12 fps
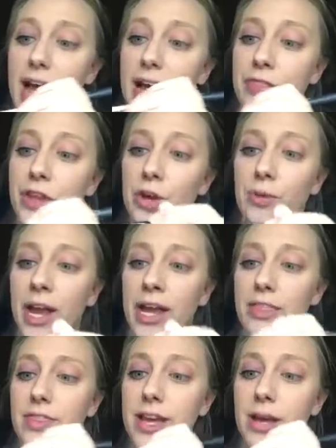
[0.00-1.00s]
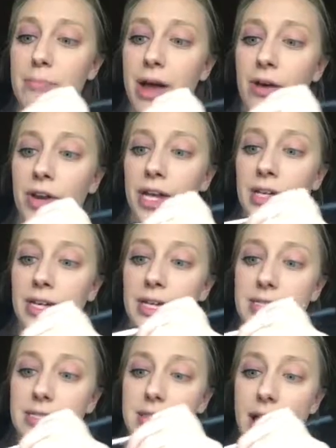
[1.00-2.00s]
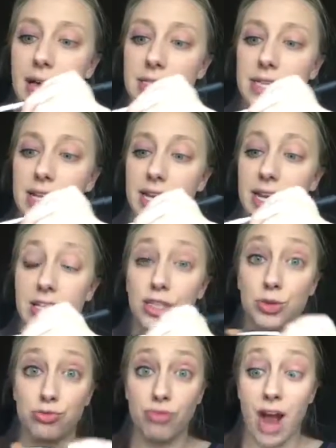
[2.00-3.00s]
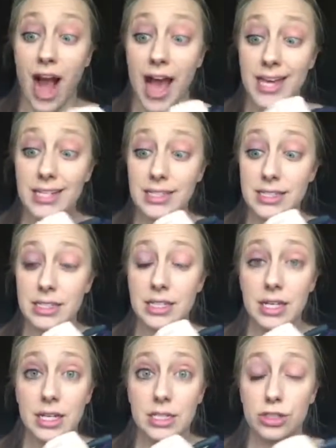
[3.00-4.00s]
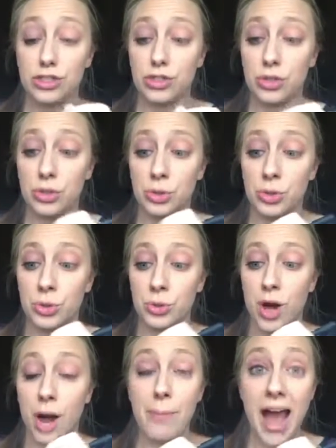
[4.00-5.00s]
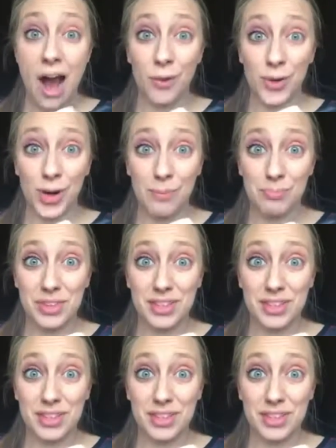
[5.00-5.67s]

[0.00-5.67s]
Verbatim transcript: And the great thing about it is that it dries to a powder.